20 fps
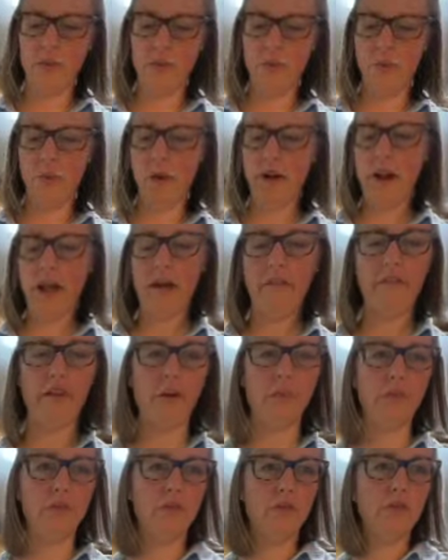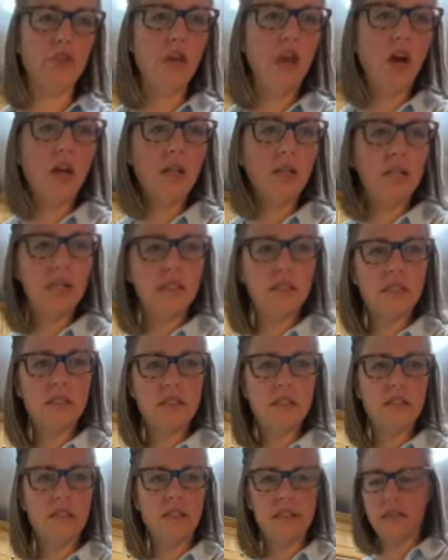1.5 cups of chocolate.
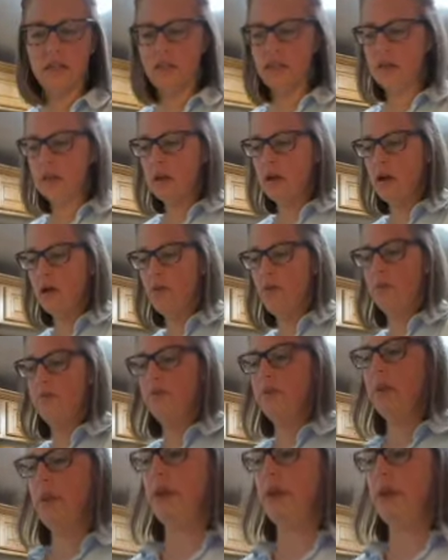Oh, and I